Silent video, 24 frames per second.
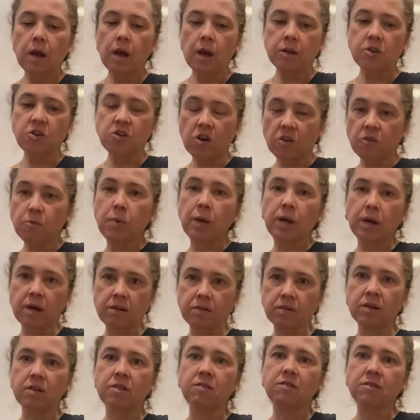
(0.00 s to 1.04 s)
just because
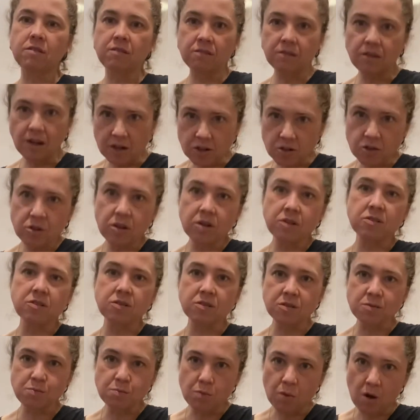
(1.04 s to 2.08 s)
it's such a
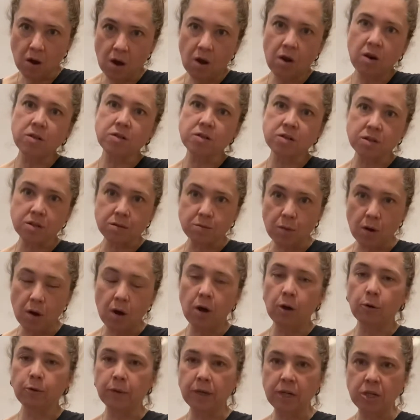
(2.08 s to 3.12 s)

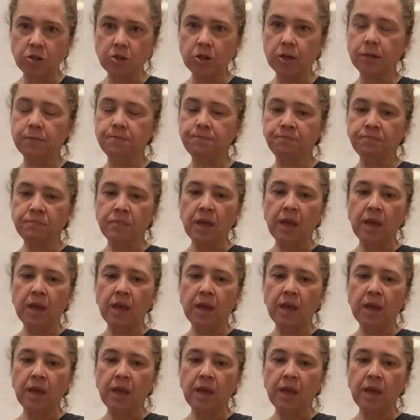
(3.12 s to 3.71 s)
small region.